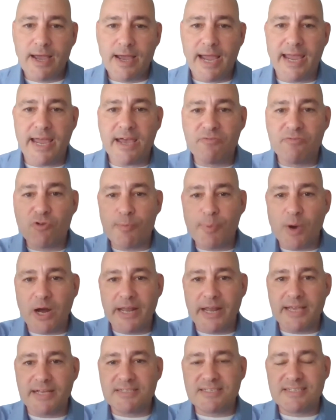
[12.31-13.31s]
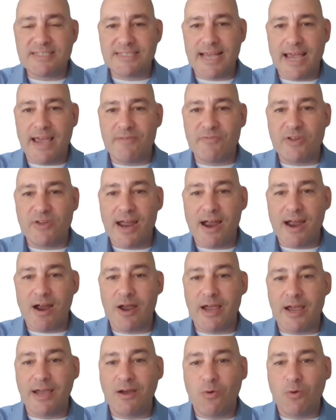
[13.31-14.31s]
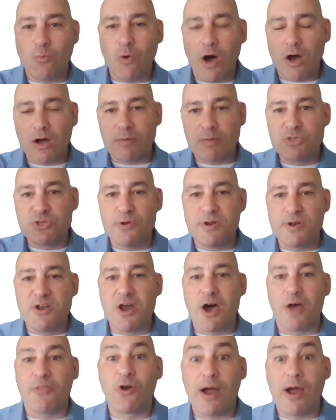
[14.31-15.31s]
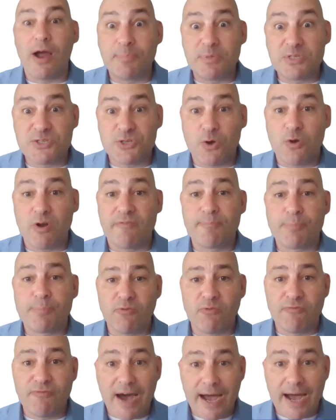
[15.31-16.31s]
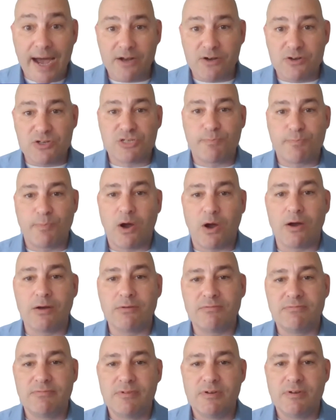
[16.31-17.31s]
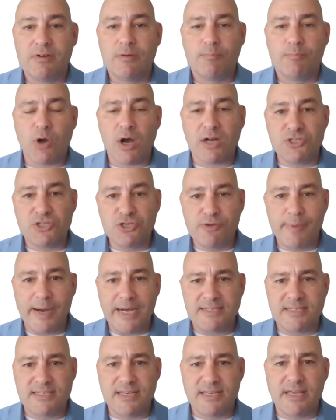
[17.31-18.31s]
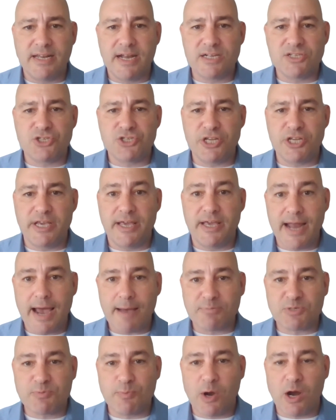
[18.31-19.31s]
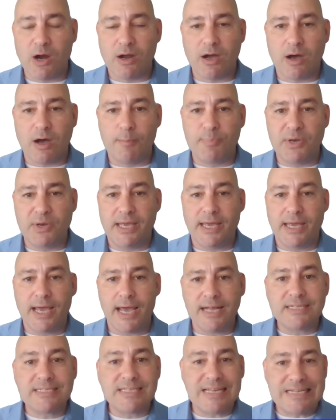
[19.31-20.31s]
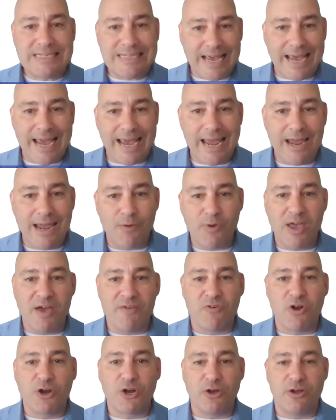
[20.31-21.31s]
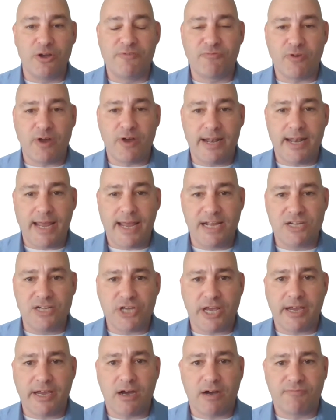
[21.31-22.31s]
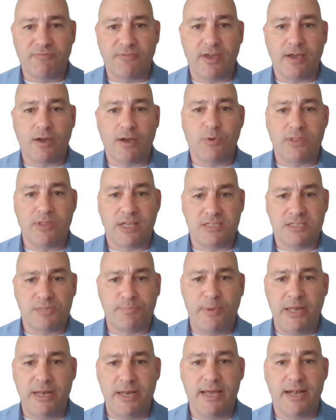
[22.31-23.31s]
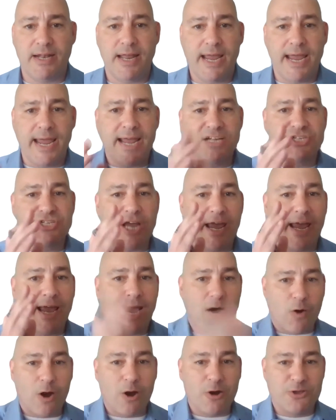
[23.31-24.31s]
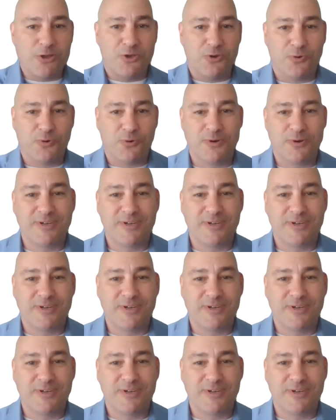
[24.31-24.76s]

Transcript: Hey, everybody, it's David Herring. Welcome to another episode of Provider Smart, brought to you by CNSG, an App Smart company. And today we have our good friend AJ Kuftic with Expedient. AJ, how are you?